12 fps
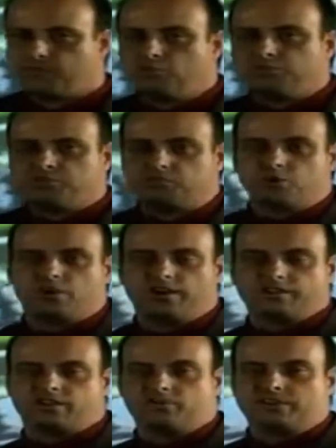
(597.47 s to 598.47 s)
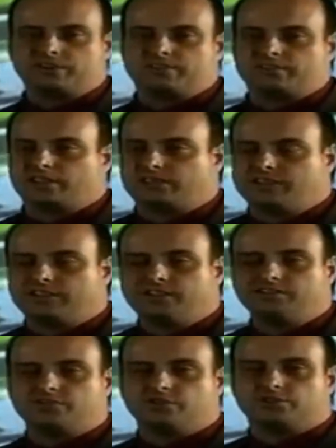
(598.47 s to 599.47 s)
Which is why I went to David
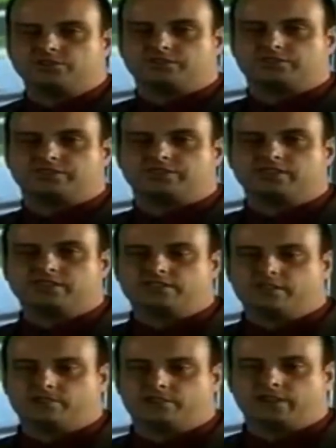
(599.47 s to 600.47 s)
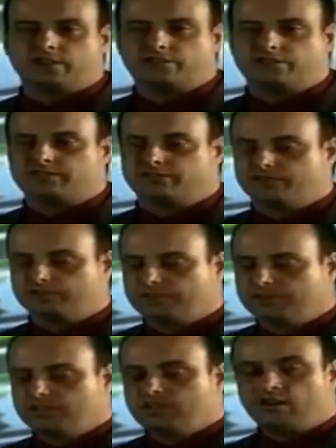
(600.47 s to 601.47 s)
Healy's version of the fabrication of the film.
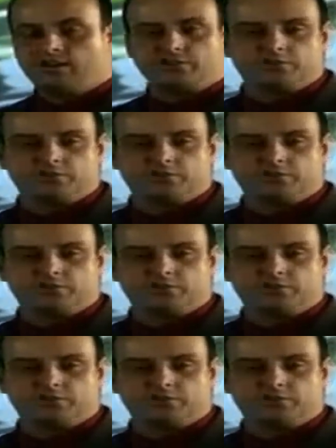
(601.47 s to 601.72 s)
I